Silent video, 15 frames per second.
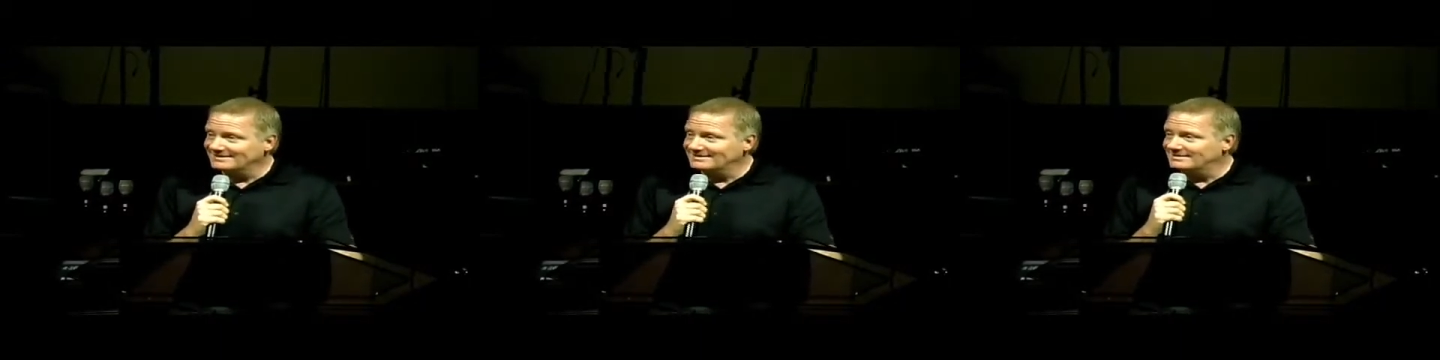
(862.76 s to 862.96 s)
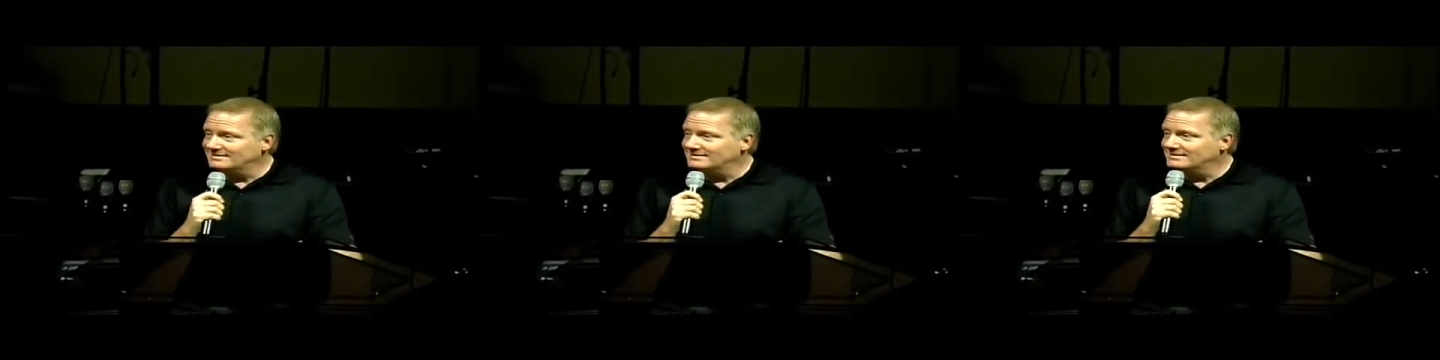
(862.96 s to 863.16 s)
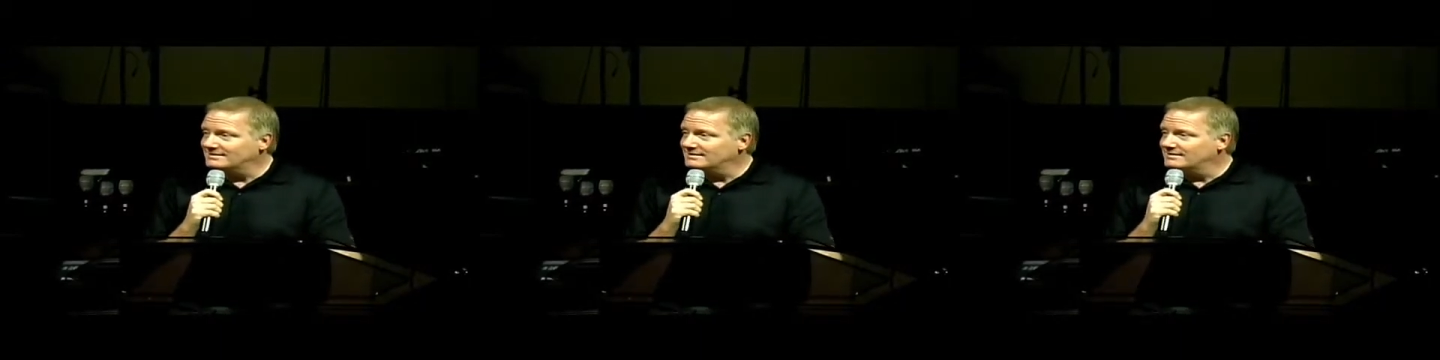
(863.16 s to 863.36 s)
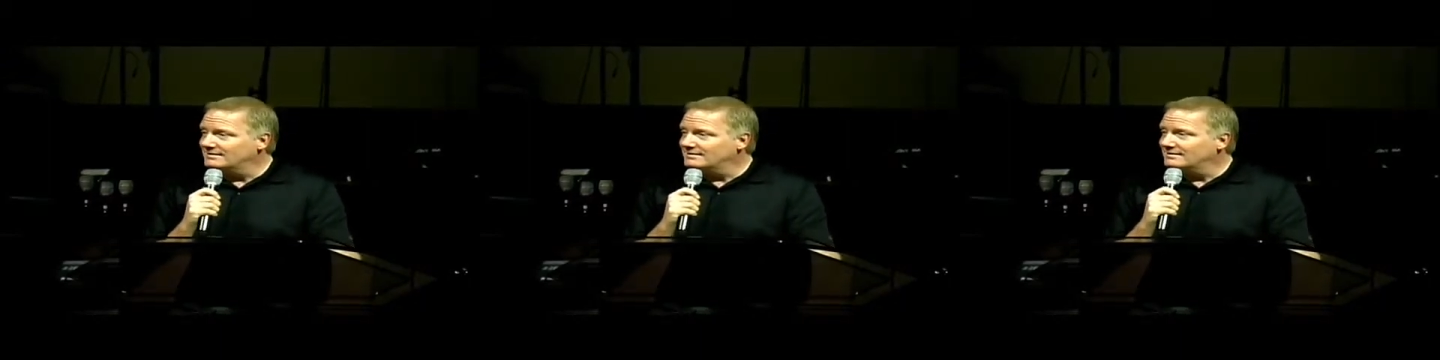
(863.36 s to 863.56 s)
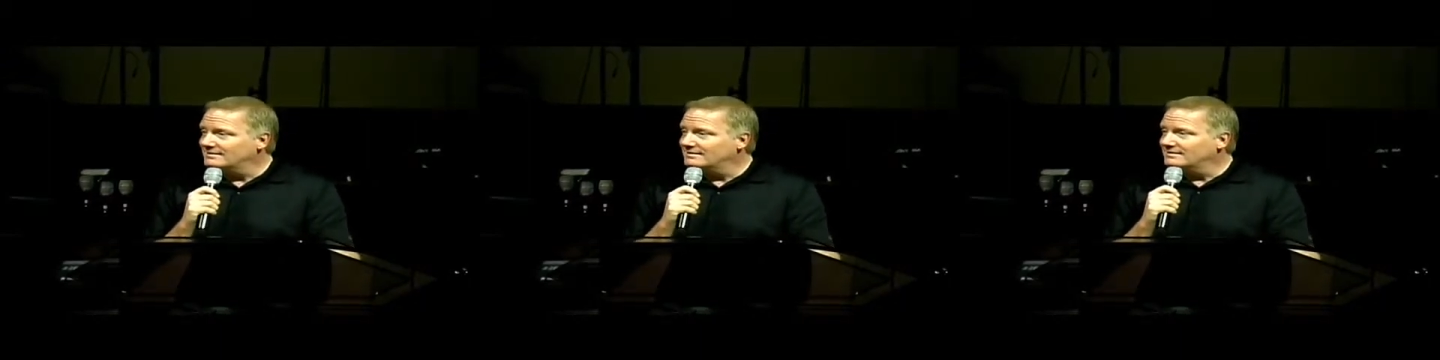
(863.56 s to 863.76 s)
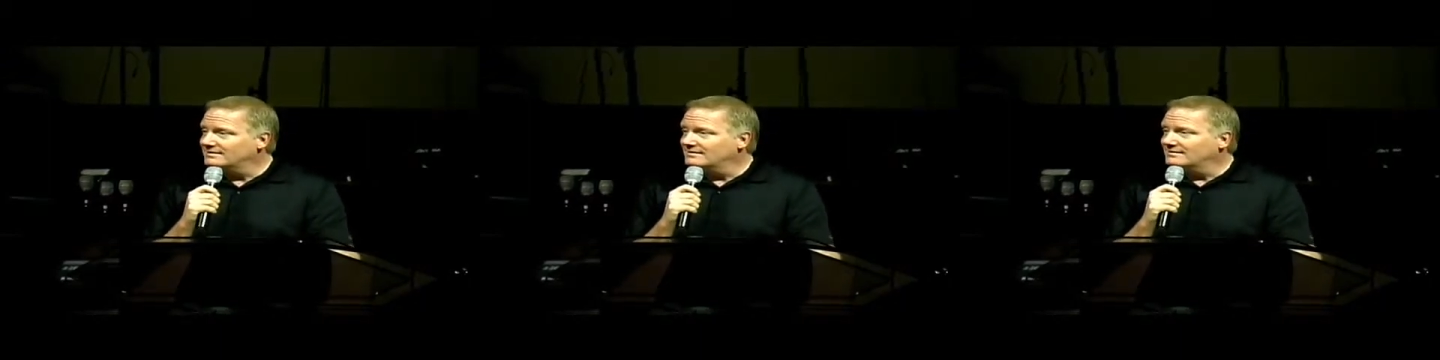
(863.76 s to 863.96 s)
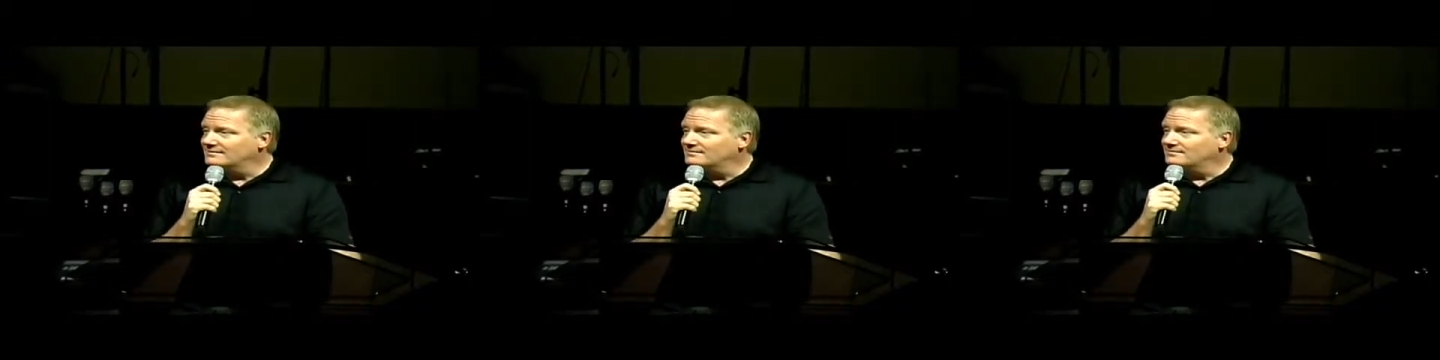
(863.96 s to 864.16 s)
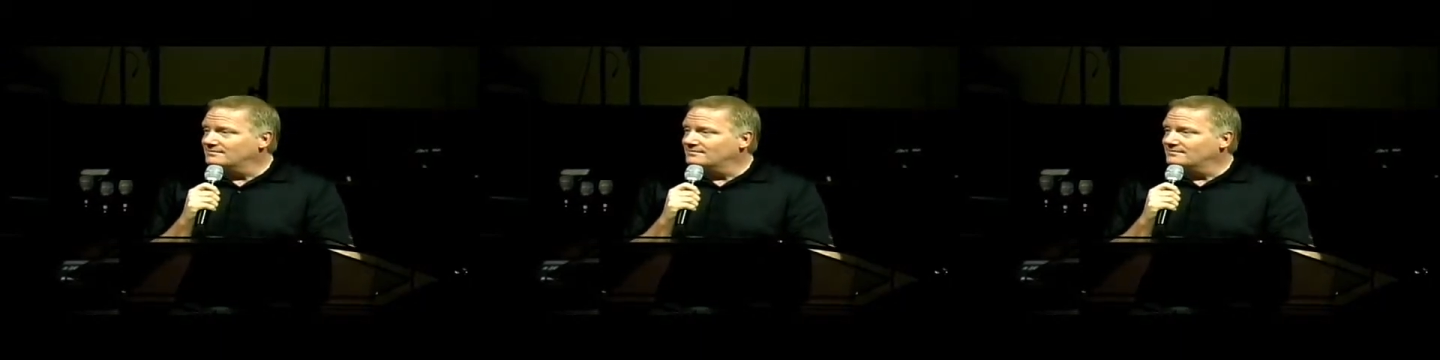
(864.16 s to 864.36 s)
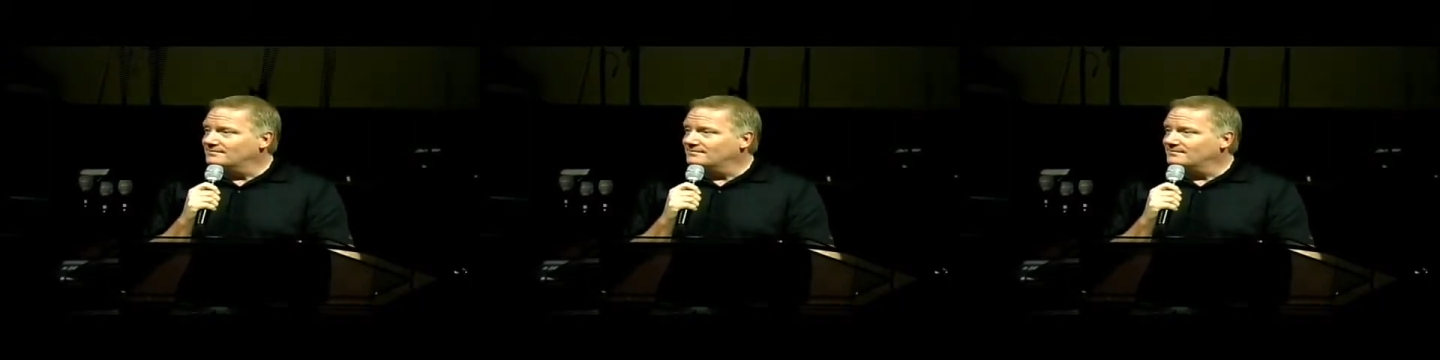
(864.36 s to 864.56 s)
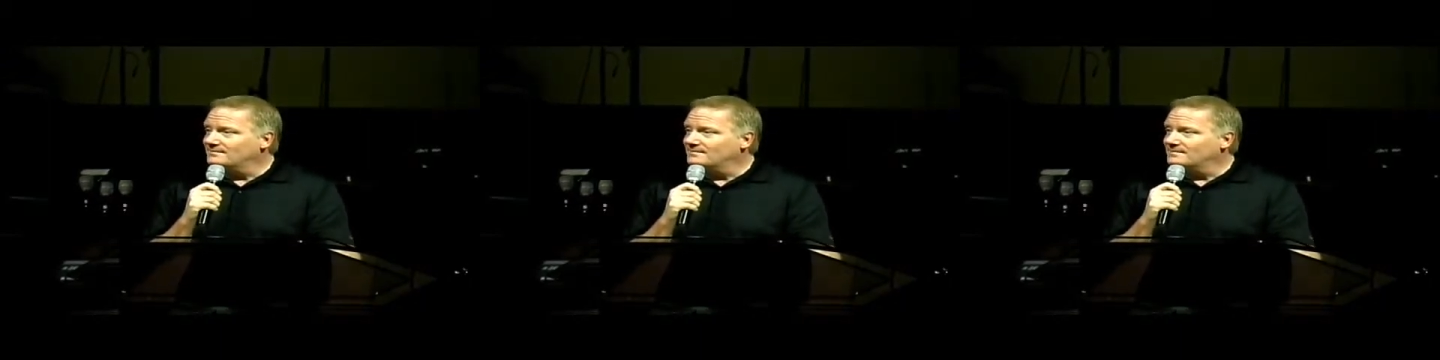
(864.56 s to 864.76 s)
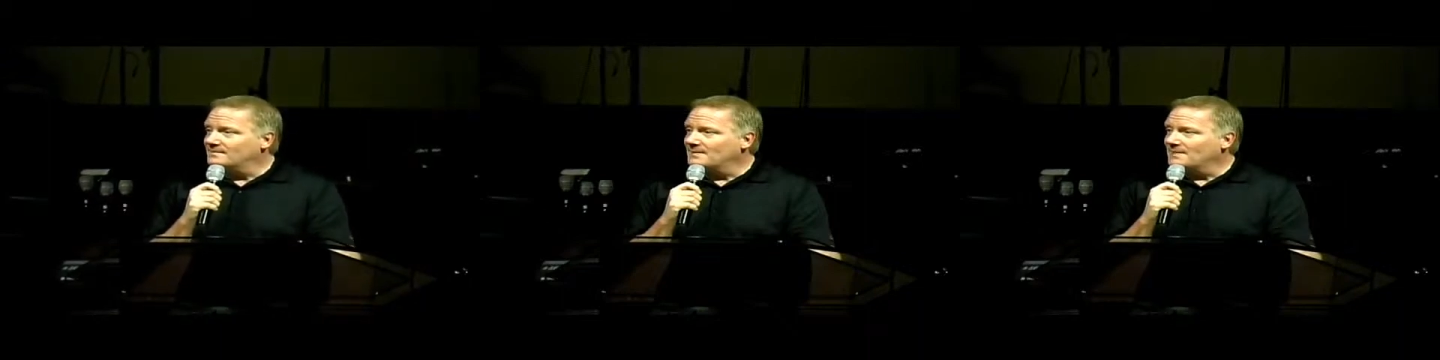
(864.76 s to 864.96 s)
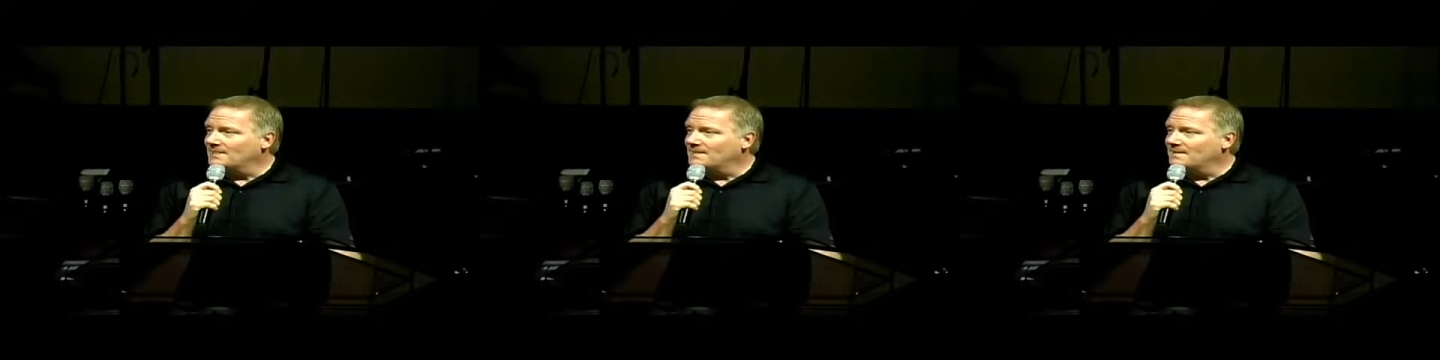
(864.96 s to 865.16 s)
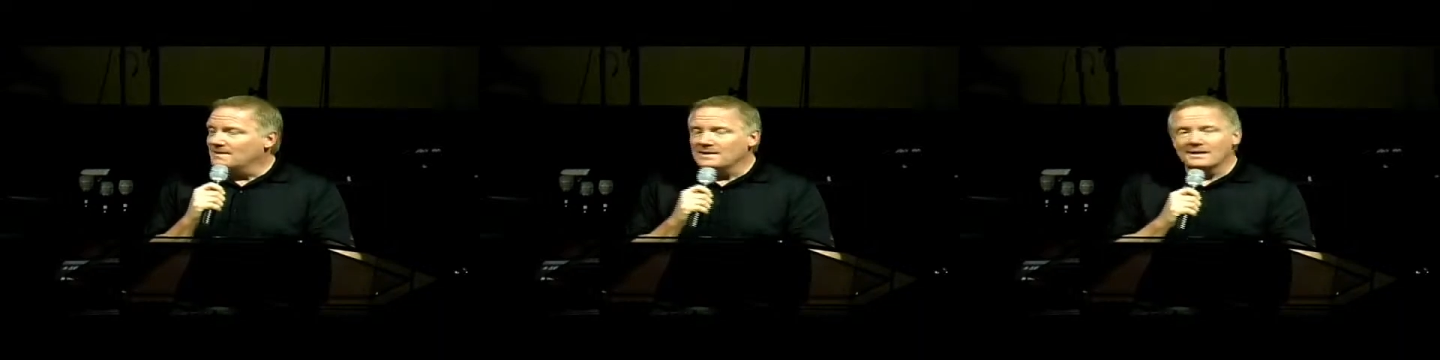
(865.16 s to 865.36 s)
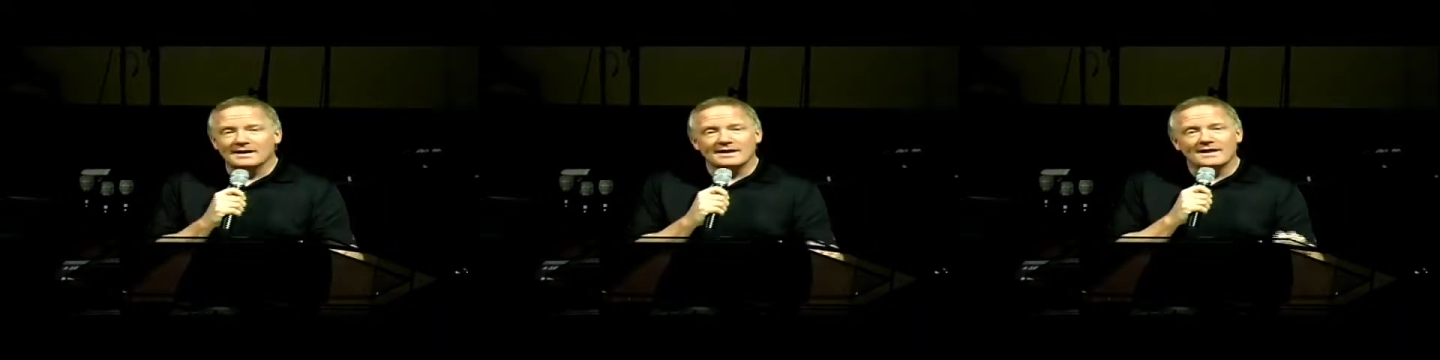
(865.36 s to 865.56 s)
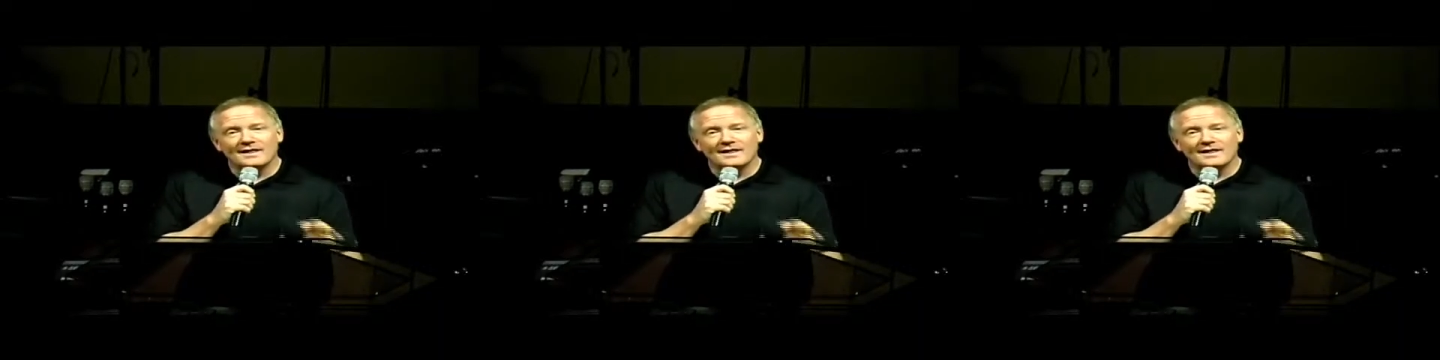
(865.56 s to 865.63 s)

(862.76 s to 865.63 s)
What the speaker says: No one is speaking in this clip.